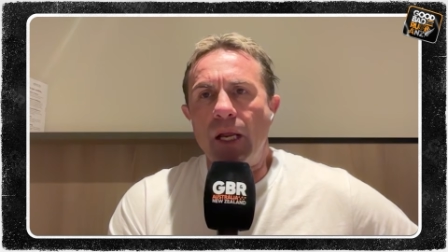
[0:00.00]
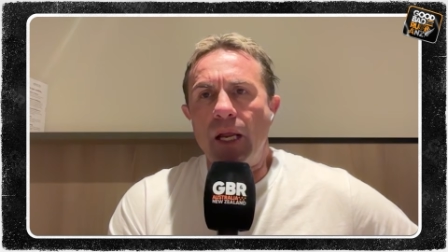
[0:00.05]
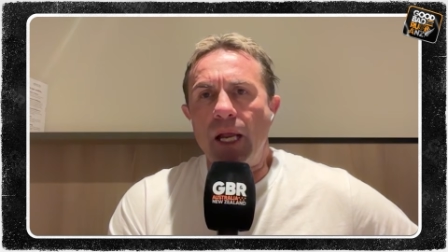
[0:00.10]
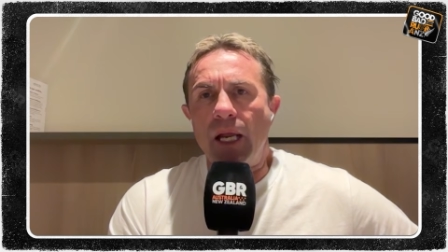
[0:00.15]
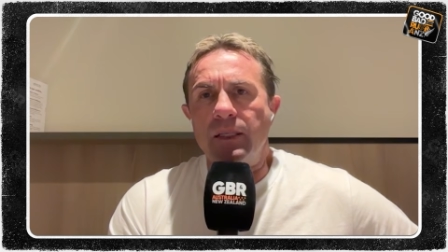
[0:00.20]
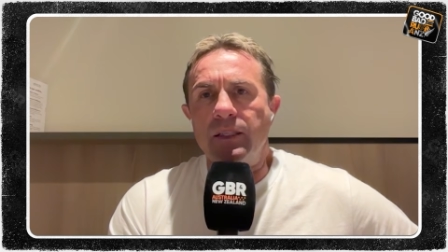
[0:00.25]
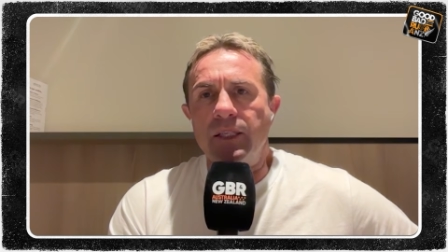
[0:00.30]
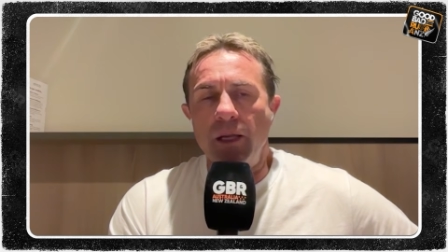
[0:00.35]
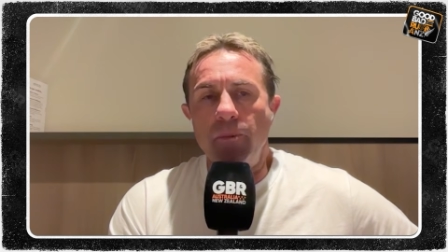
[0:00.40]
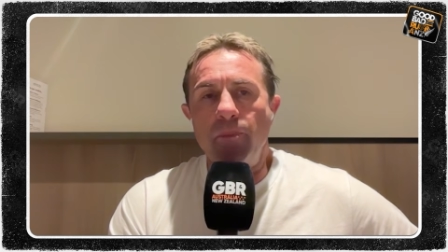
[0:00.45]

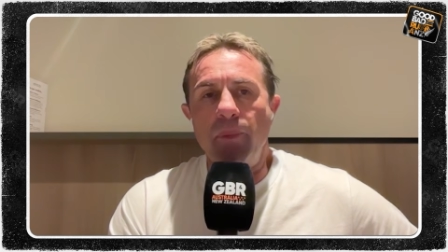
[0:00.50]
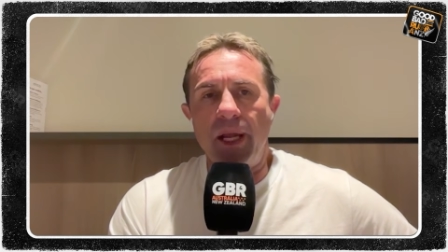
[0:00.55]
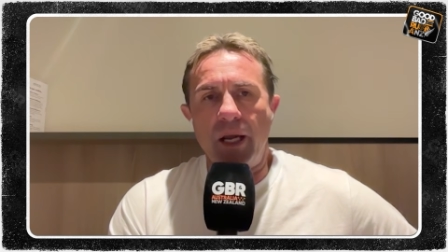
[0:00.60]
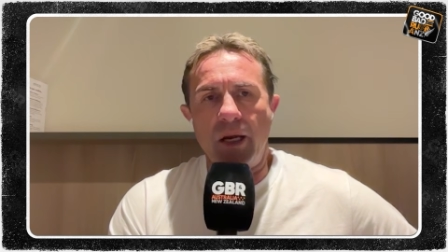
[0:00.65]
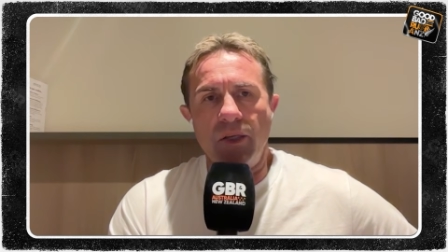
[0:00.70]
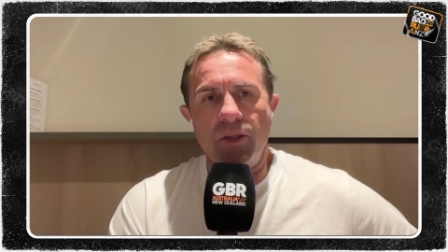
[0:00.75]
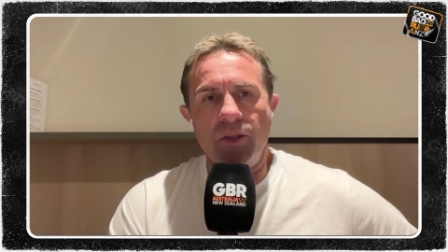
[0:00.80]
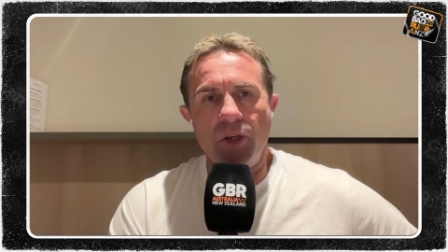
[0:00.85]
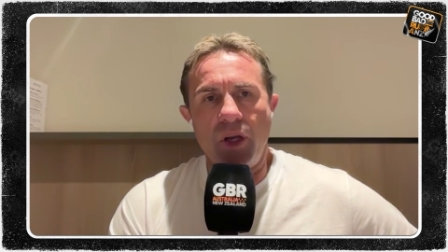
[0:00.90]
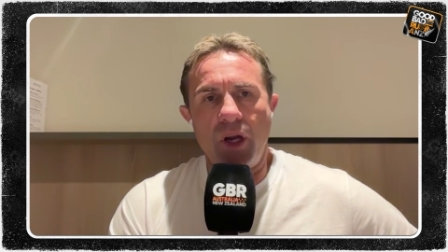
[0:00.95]
a
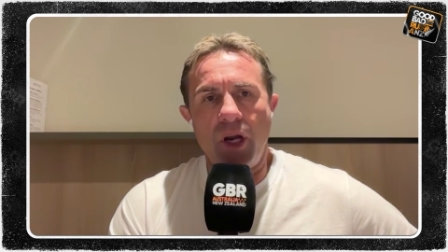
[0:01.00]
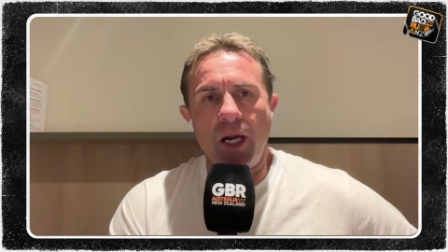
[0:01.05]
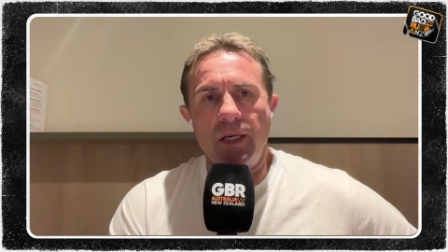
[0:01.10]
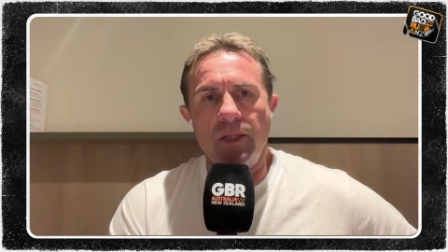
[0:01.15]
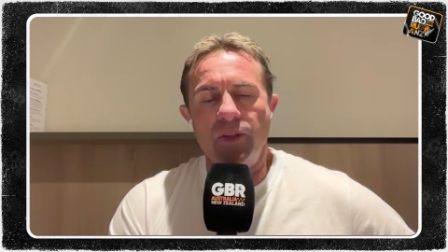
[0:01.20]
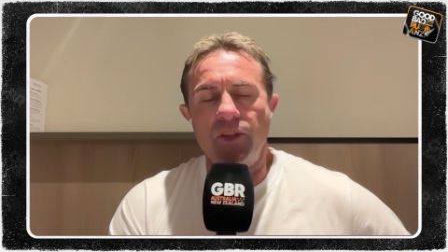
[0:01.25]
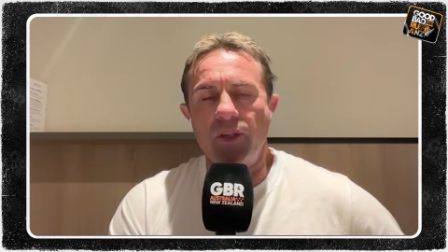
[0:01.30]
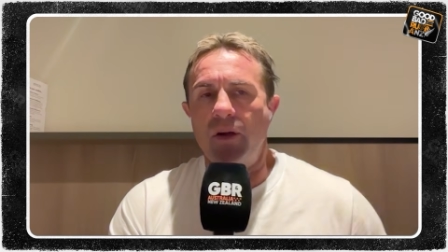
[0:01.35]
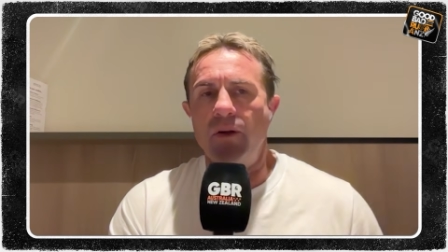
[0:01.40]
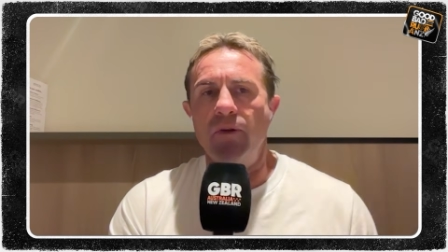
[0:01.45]
depowered side.
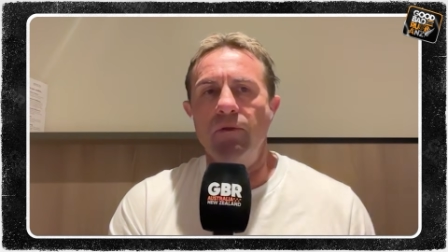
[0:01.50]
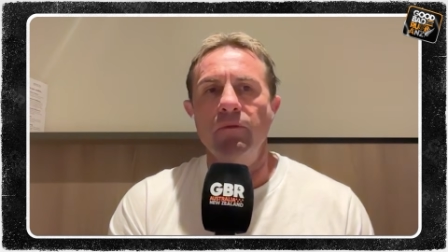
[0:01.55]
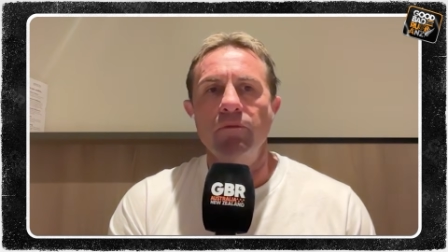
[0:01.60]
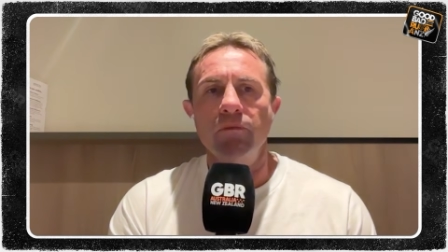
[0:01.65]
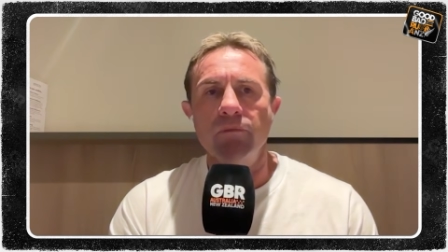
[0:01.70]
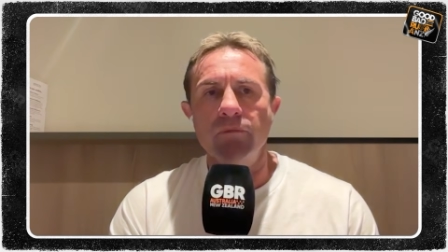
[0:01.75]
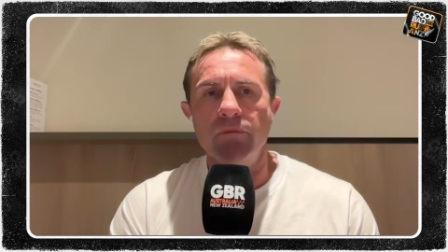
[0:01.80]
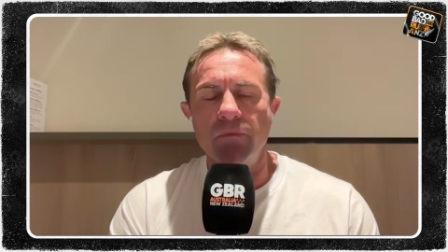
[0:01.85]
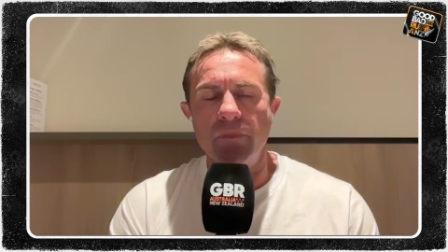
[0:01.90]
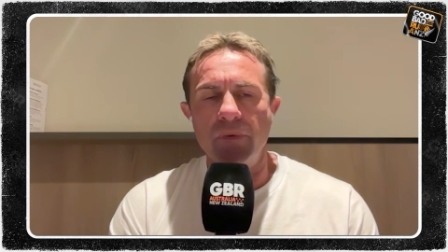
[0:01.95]
So
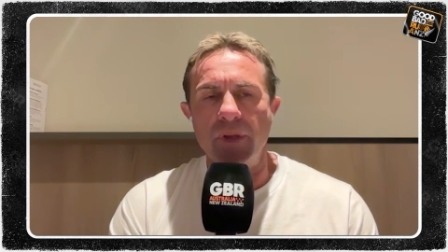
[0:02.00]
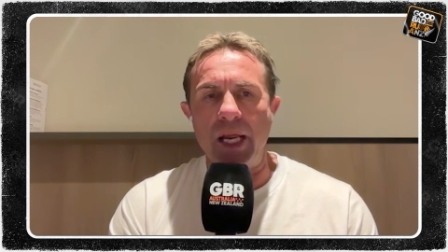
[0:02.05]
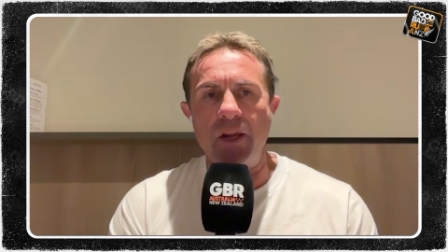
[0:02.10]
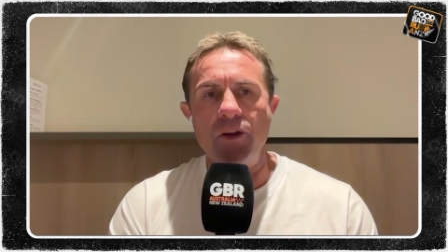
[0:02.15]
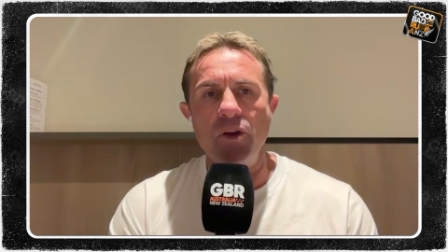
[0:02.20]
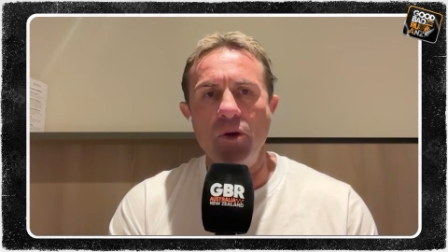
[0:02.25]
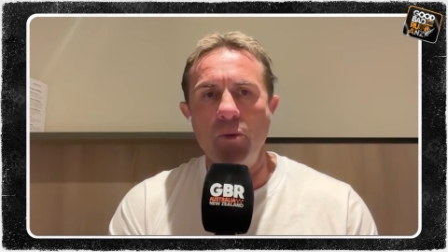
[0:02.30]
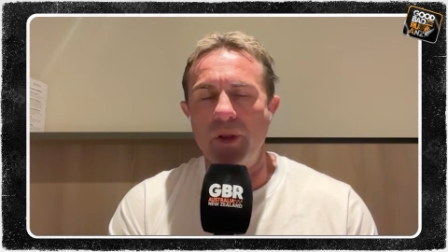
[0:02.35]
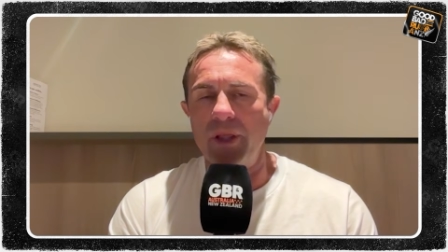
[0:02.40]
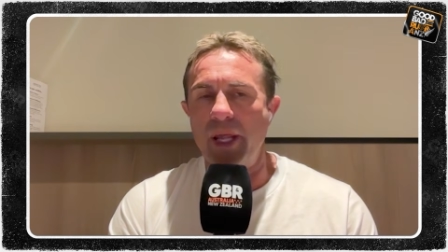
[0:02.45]
they
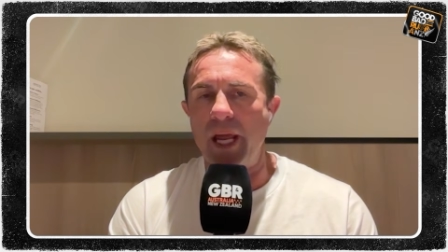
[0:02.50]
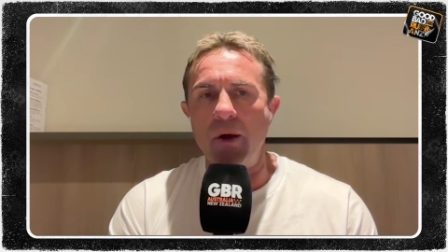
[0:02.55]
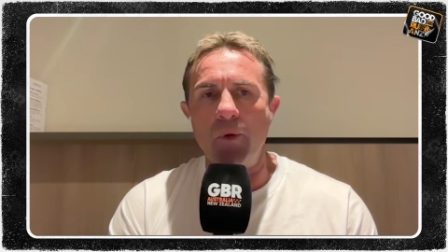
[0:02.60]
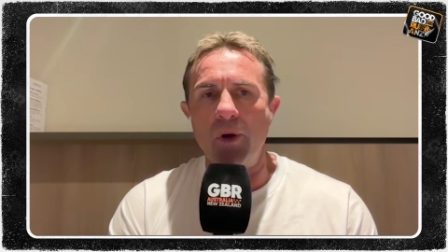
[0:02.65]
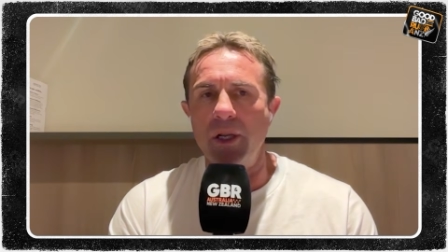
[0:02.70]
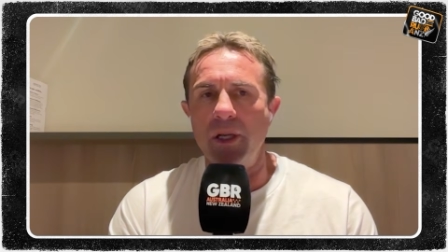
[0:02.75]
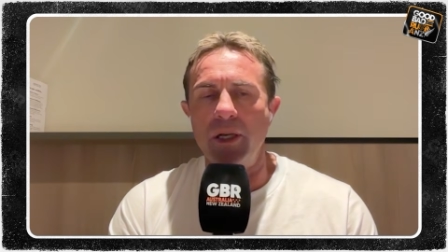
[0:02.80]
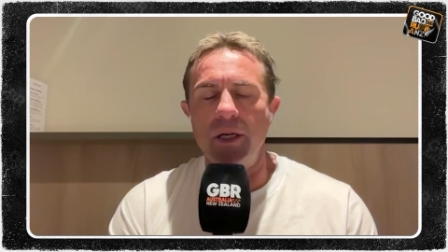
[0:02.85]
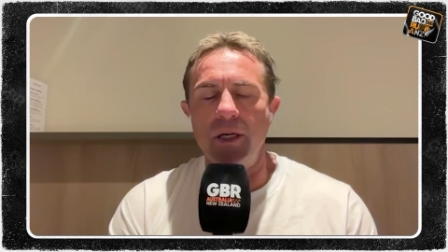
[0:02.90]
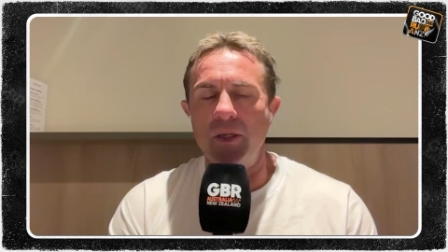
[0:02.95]
knew what they
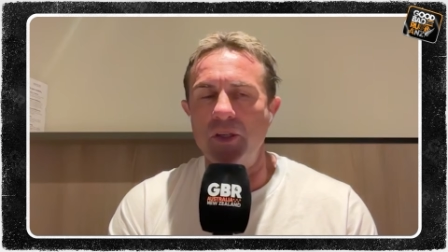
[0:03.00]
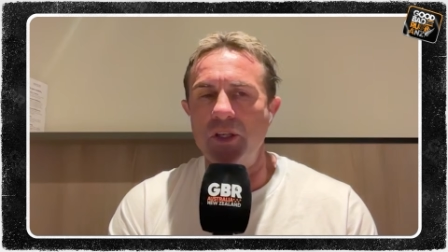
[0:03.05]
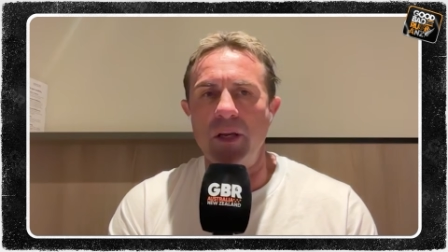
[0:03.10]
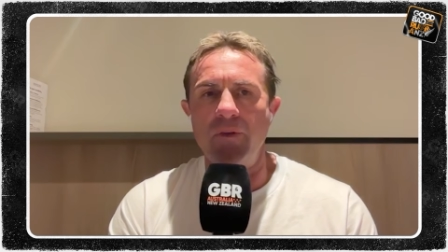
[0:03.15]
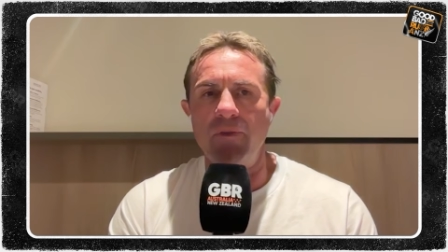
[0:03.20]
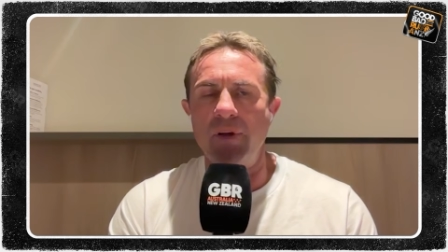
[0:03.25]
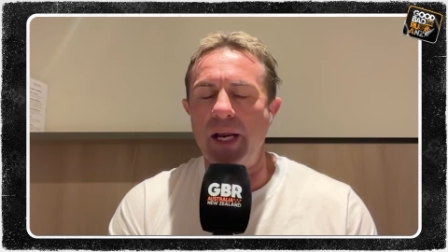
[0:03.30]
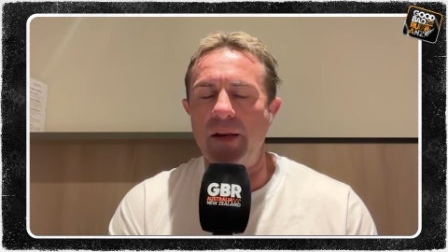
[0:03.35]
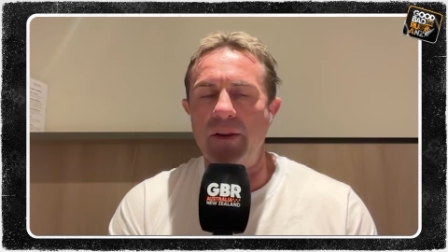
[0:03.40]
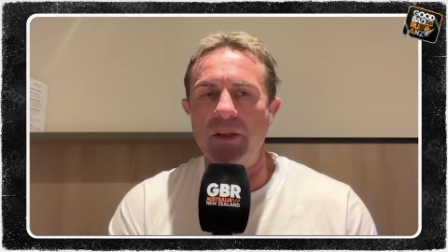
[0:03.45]
wanted to achieve
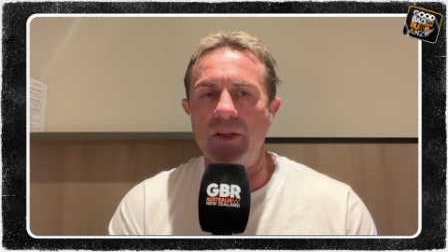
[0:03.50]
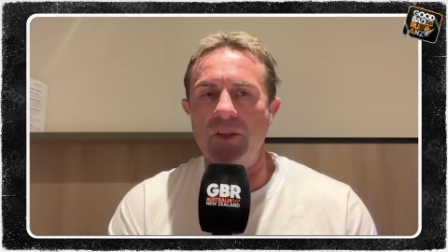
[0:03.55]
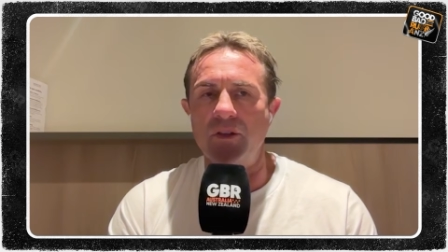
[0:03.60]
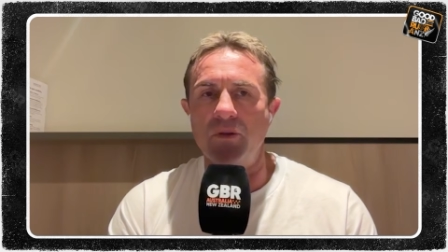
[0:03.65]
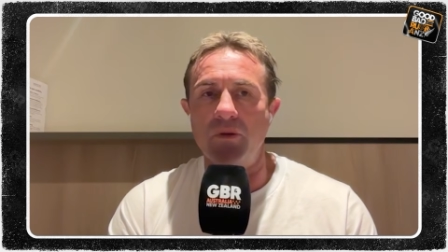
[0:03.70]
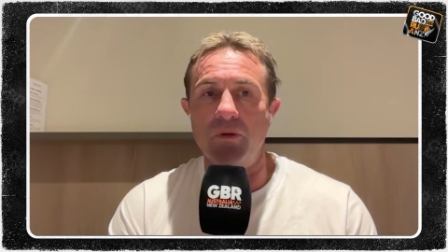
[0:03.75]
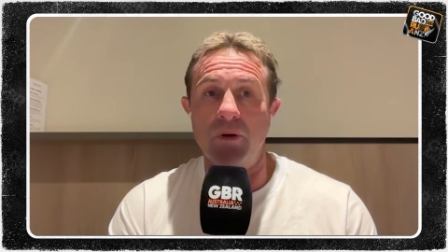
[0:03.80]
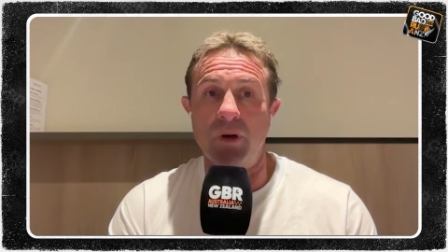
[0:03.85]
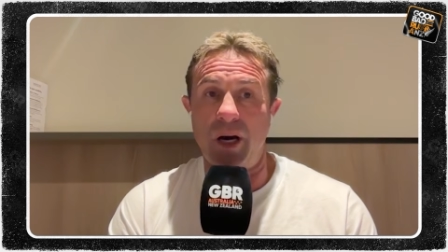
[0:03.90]
out of this tour.